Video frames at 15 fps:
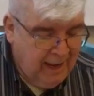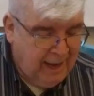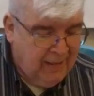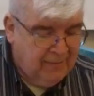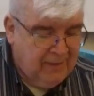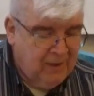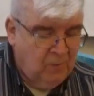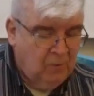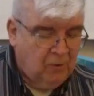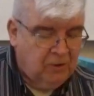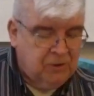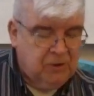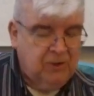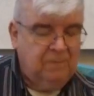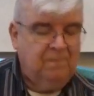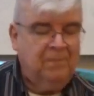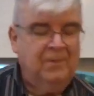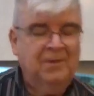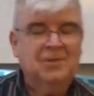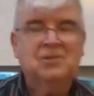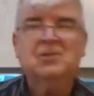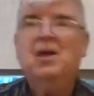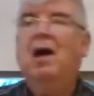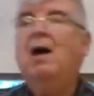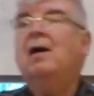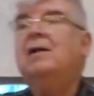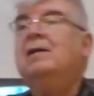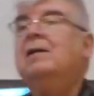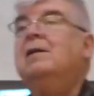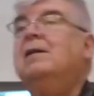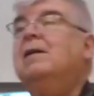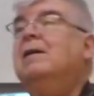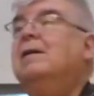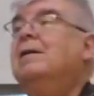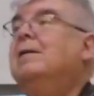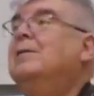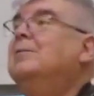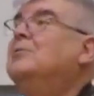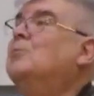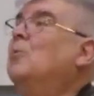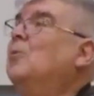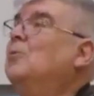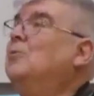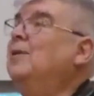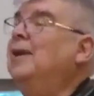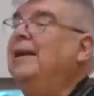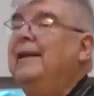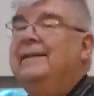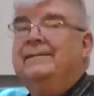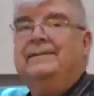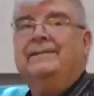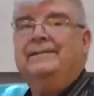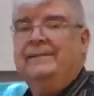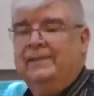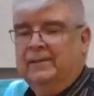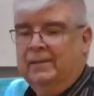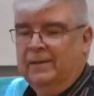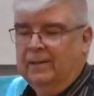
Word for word: and they worshiped the sun toward the east.